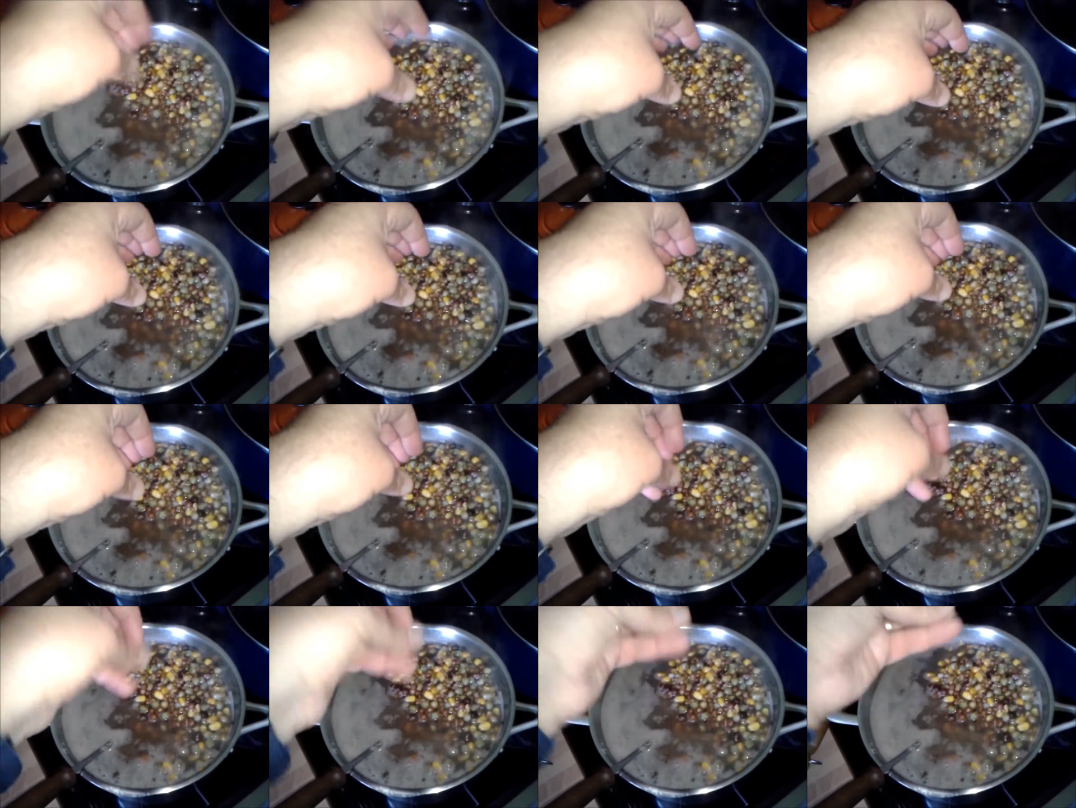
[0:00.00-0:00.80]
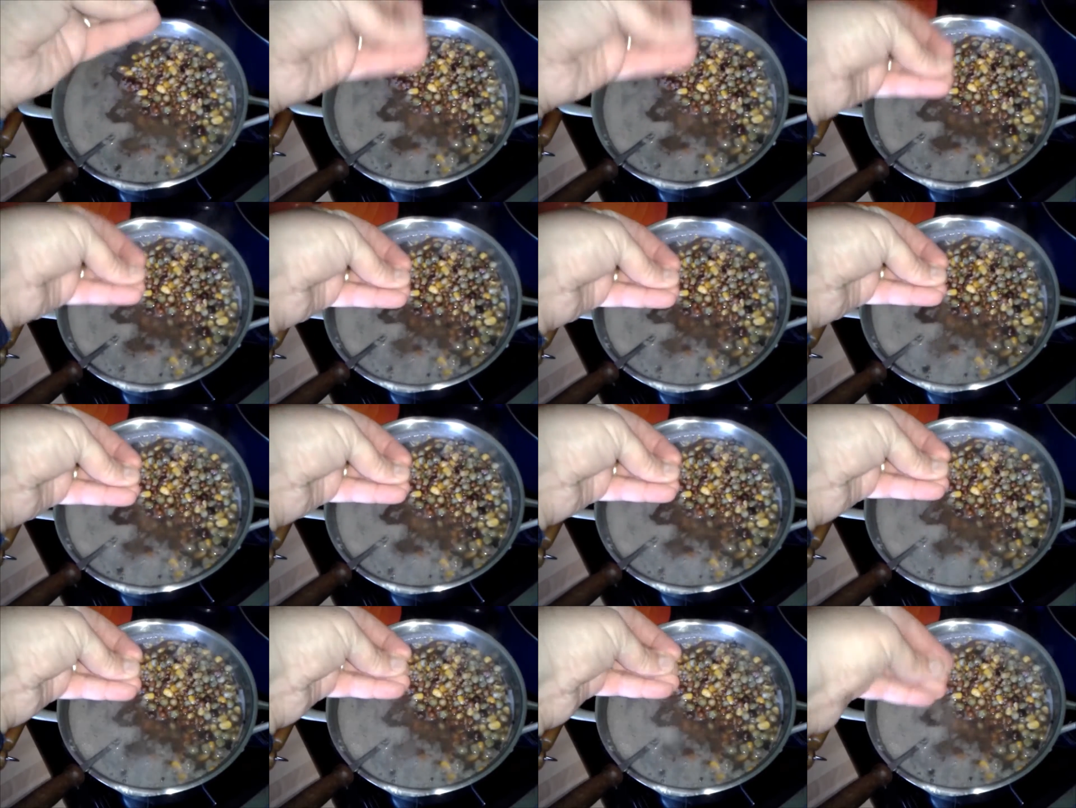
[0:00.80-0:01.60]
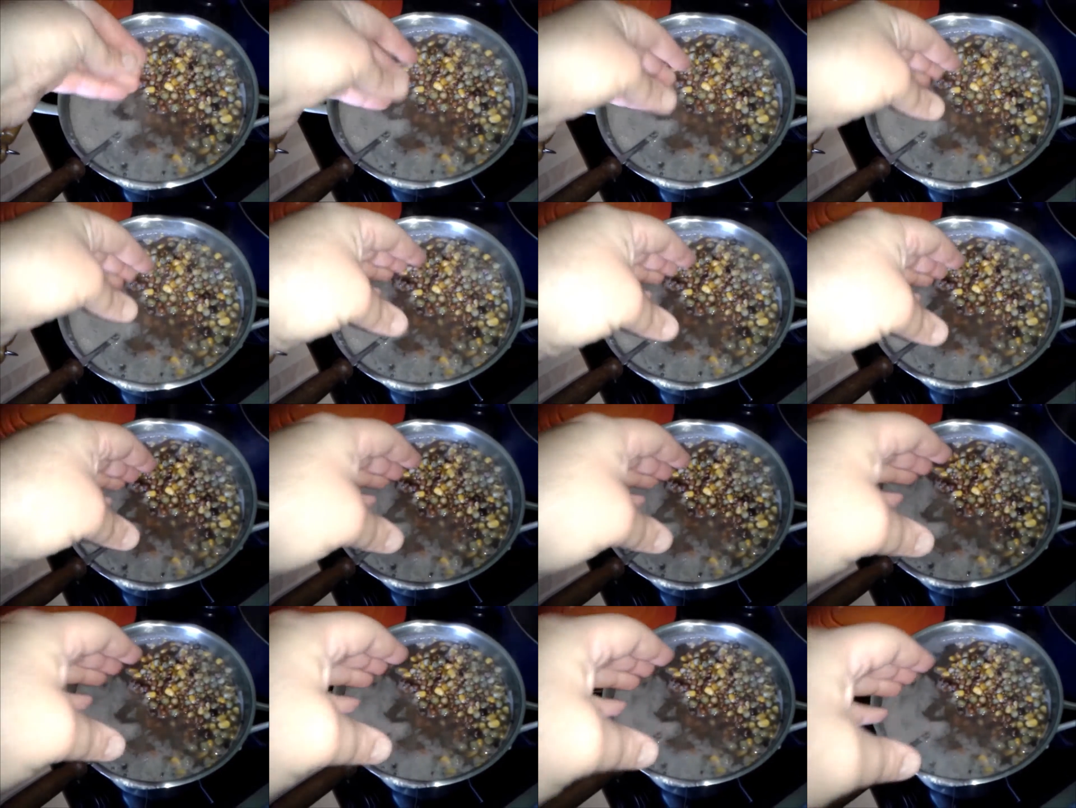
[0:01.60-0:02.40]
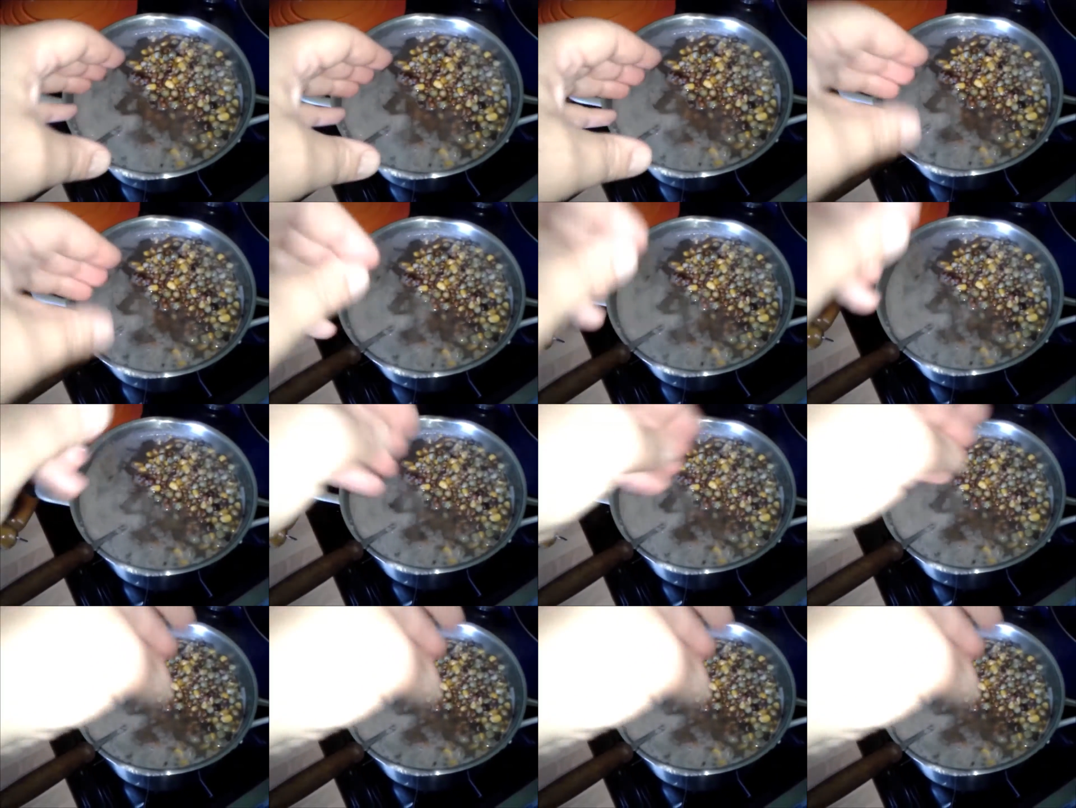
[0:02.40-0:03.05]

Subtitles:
(no speaker visible)